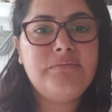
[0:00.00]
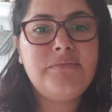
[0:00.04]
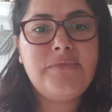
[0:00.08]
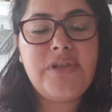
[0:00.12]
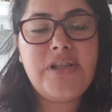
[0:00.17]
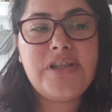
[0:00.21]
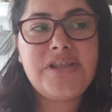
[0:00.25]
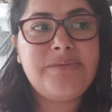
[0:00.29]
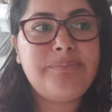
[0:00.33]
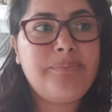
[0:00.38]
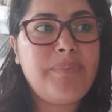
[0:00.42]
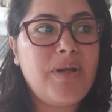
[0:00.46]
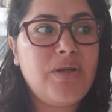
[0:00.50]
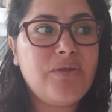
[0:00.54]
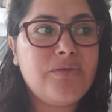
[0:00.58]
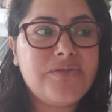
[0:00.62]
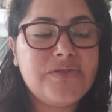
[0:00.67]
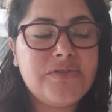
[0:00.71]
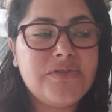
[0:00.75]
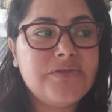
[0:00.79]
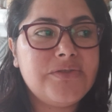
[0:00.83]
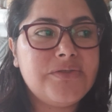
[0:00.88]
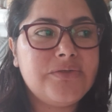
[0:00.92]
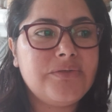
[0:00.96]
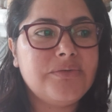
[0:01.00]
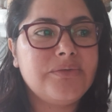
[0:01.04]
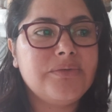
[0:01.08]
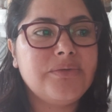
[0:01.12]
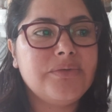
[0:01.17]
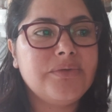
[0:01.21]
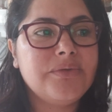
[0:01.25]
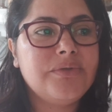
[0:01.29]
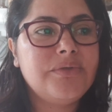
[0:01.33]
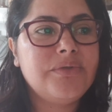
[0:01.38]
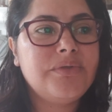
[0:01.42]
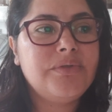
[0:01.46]
your spouses,
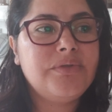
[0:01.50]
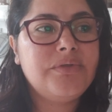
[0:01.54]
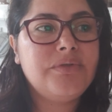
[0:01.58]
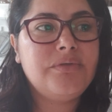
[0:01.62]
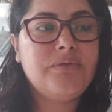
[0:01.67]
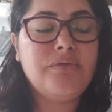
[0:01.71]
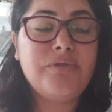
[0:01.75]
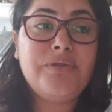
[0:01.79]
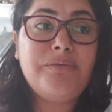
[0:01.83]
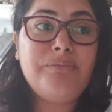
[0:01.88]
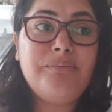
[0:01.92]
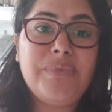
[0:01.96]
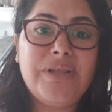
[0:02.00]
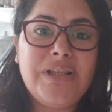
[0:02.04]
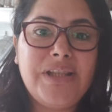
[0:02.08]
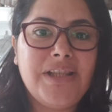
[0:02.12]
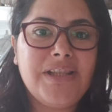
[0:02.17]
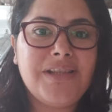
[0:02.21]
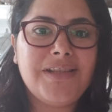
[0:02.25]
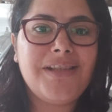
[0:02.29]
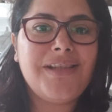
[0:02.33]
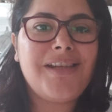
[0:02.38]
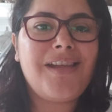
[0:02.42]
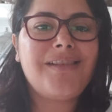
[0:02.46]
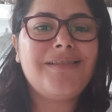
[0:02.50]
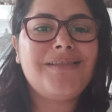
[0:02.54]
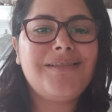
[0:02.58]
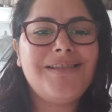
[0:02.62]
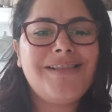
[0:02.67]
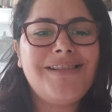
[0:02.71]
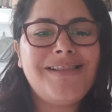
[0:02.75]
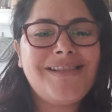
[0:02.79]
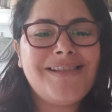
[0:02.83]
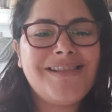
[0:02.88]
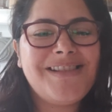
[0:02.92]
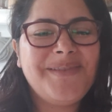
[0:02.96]
or in beginning at
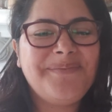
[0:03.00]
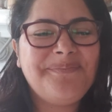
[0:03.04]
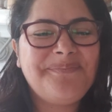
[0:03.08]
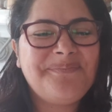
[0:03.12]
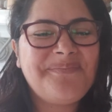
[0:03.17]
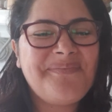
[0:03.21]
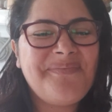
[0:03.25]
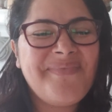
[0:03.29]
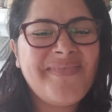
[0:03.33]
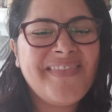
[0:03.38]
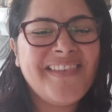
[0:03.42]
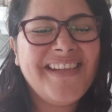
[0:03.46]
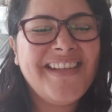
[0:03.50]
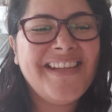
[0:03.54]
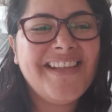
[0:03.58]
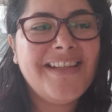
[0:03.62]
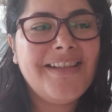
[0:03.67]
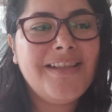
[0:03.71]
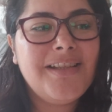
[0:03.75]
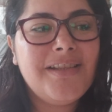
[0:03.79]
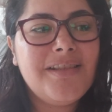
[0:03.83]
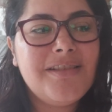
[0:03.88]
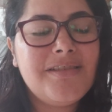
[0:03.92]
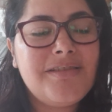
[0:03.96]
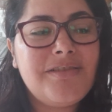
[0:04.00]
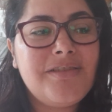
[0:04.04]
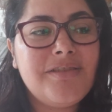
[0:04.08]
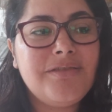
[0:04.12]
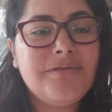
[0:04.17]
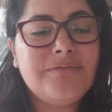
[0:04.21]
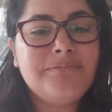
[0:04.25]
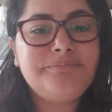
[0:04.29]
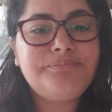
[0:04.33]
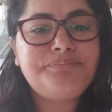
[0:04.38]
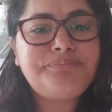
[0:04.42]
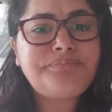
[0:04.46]
least.
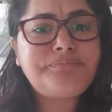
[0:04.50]
So